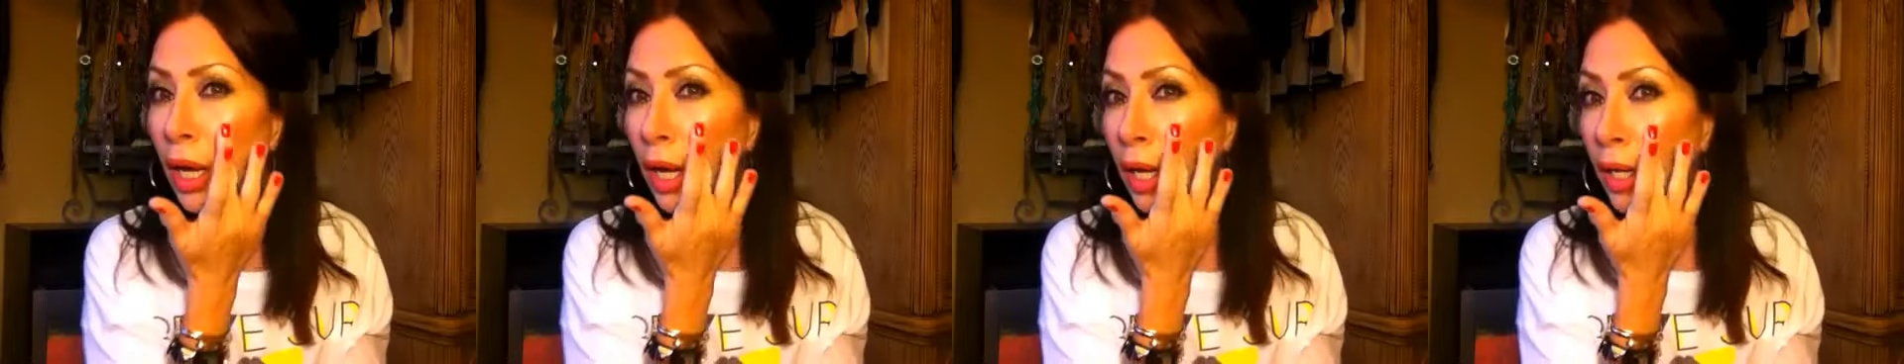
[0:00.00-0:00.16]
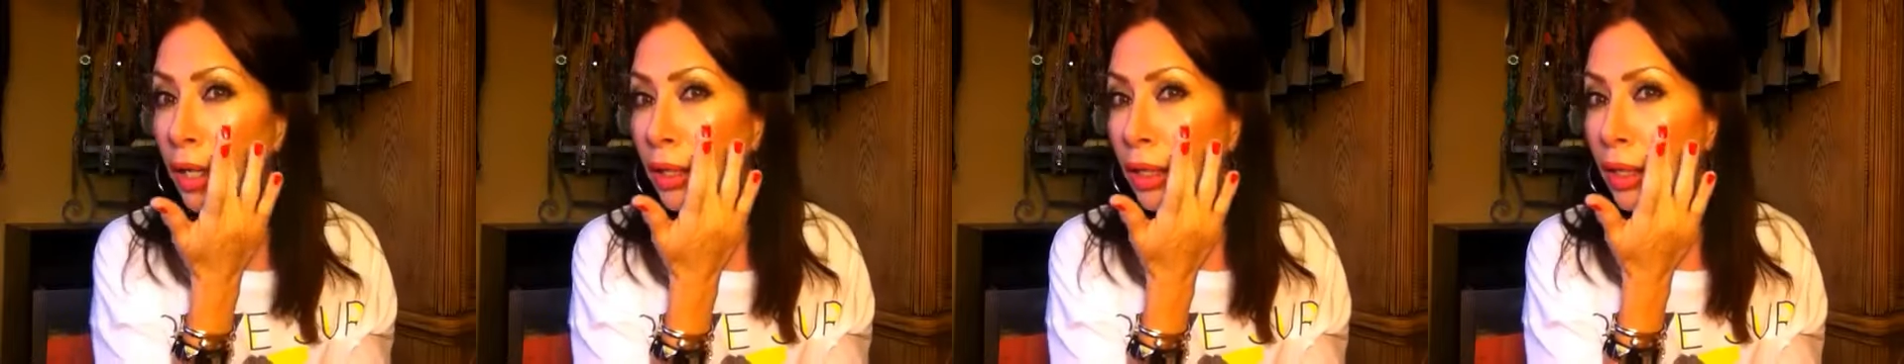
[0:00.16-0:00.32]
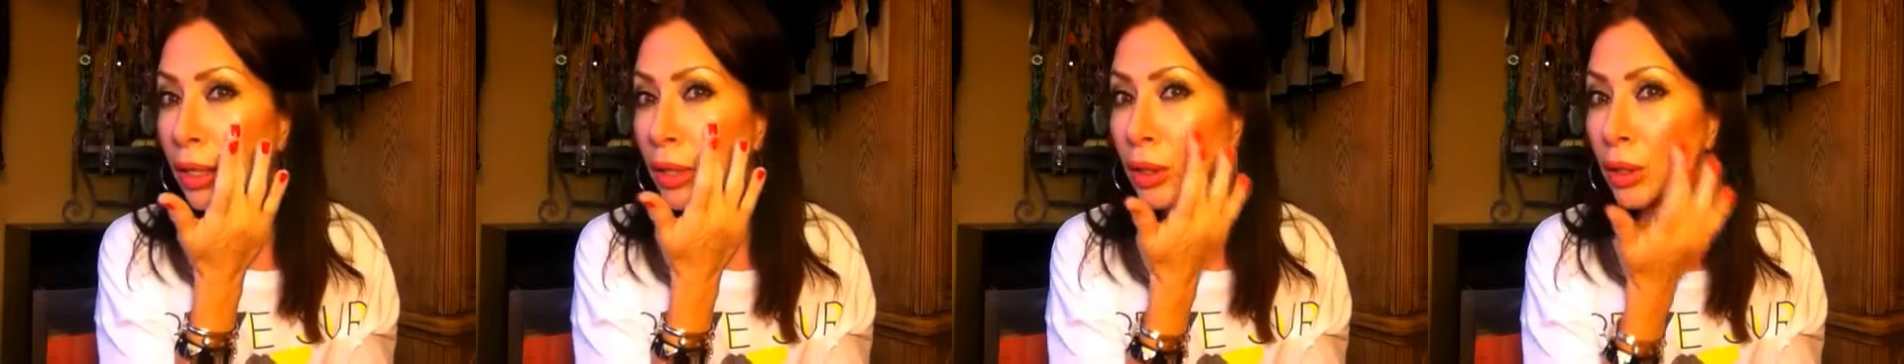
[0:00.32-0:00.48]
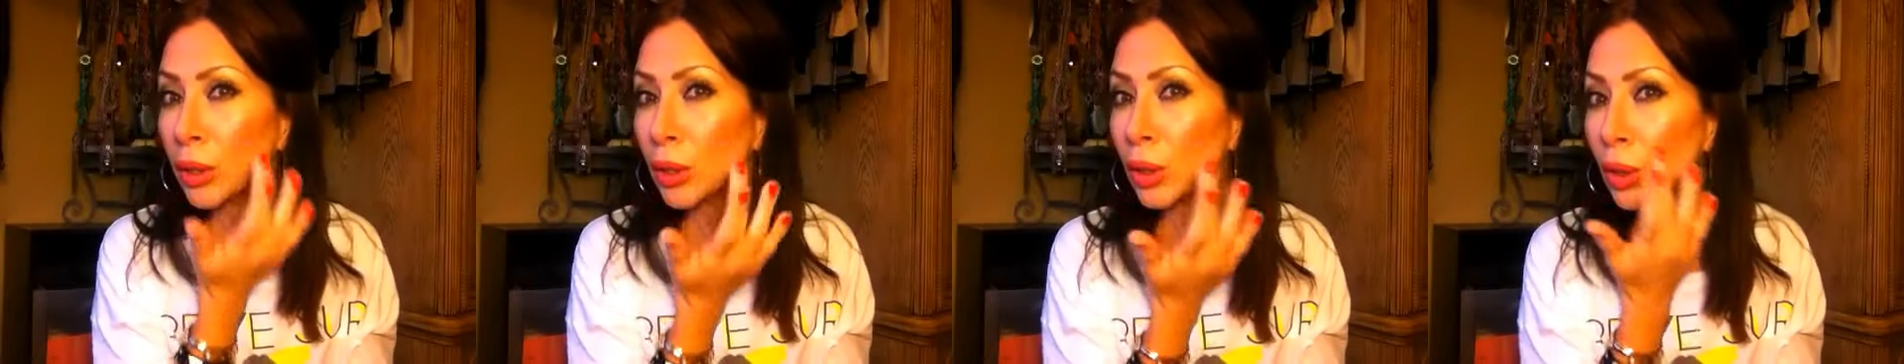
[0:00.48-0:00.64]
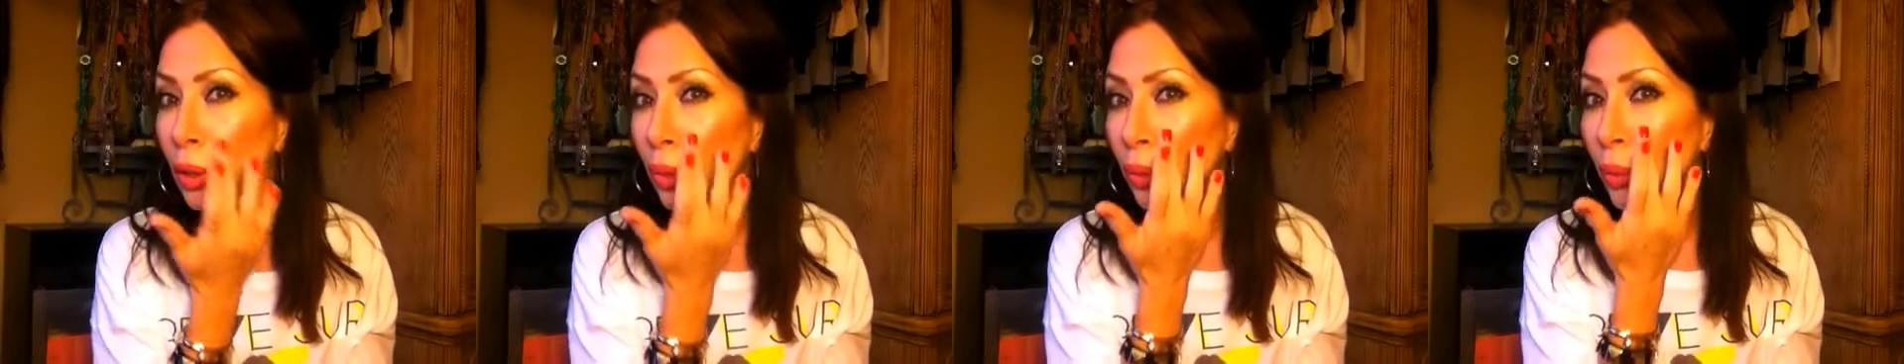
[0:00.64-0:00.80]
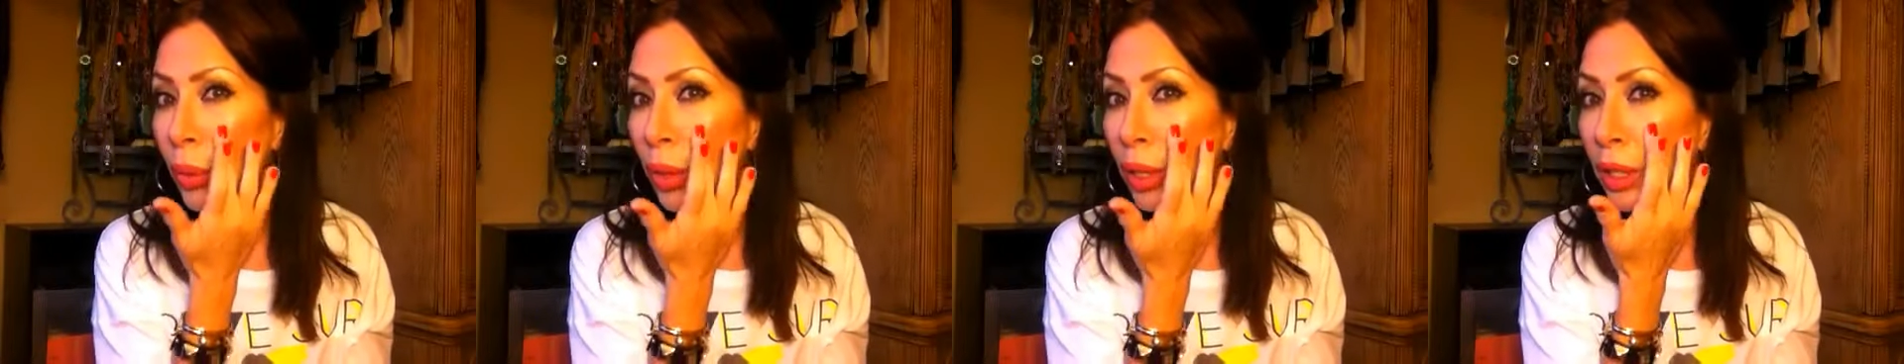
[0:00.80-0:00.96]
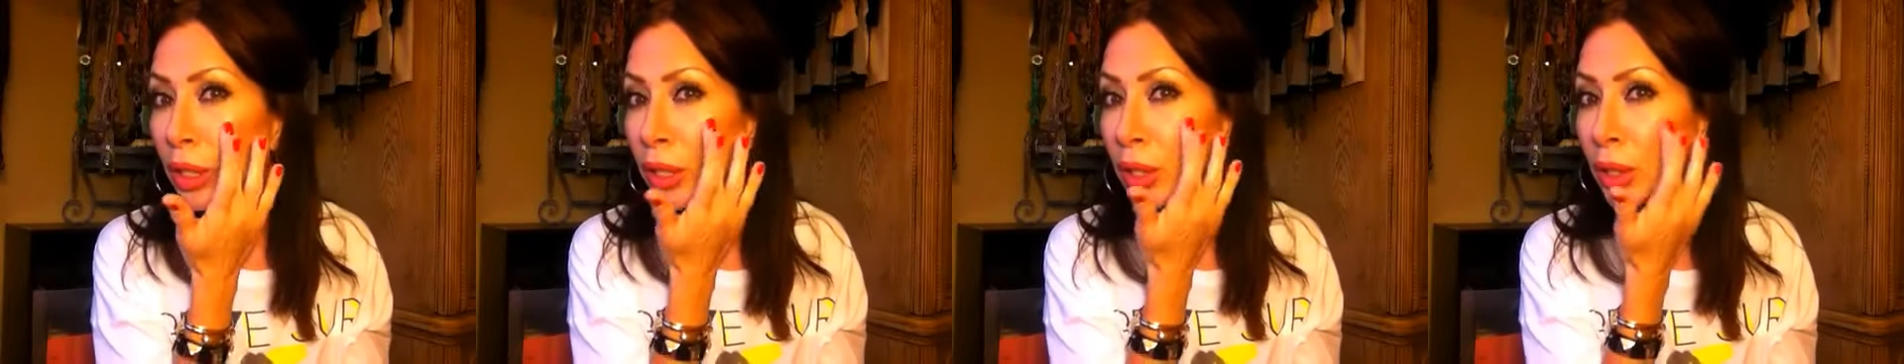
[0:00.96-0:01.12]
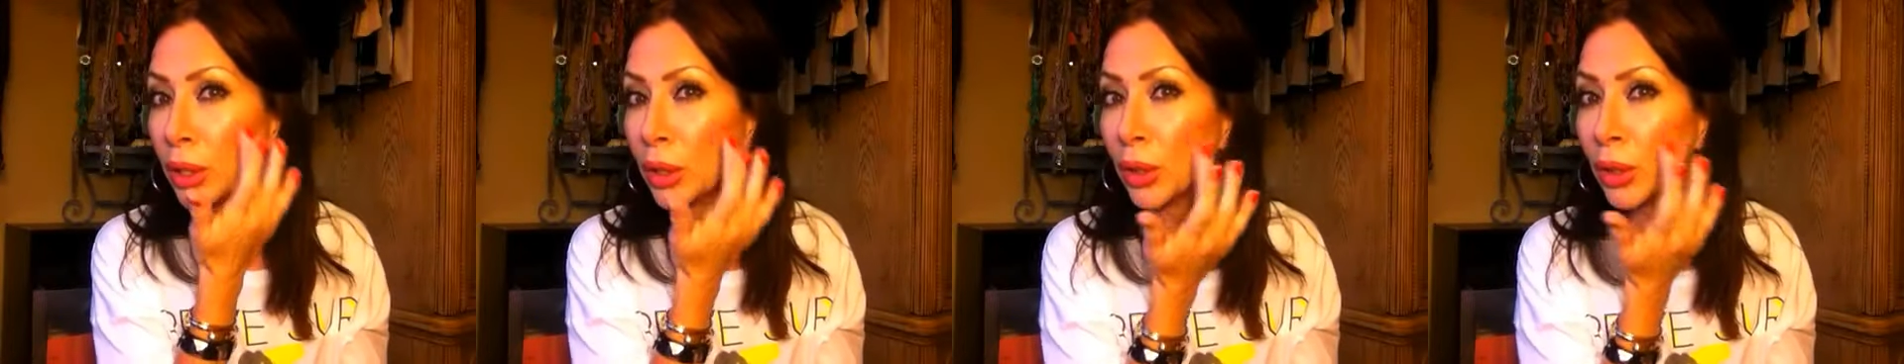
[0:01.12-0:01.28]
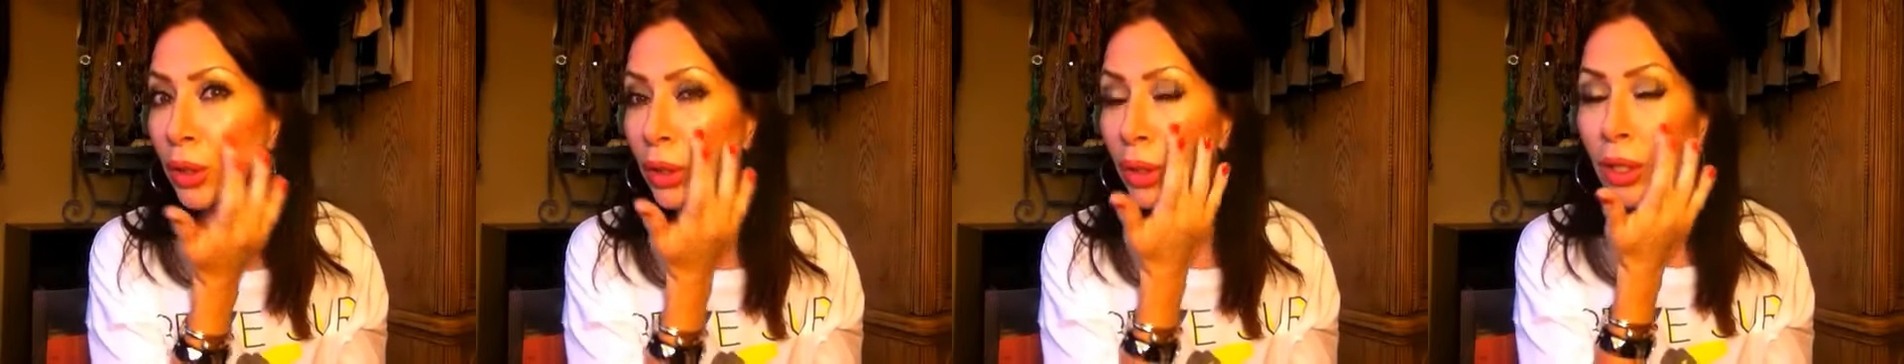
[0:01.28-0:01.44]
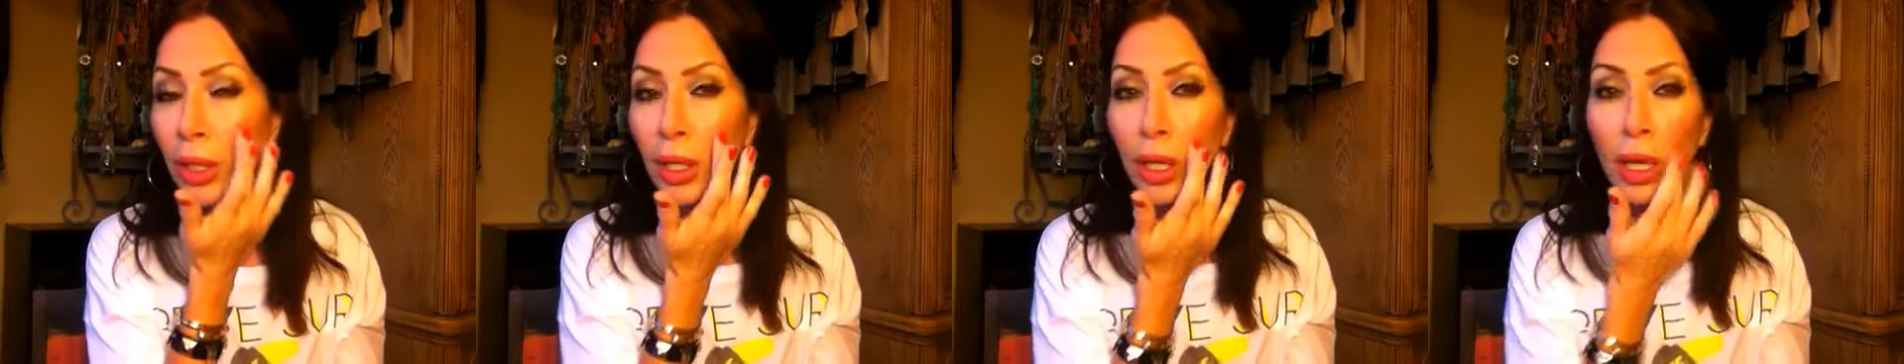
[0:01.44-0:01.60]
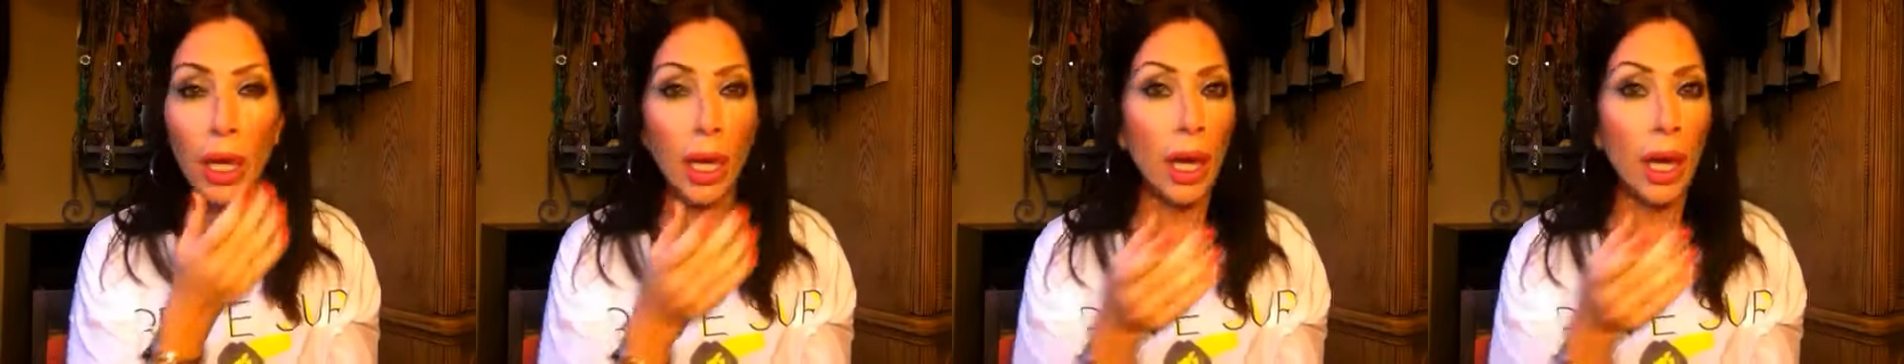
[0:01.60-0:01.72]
highlighted look right here.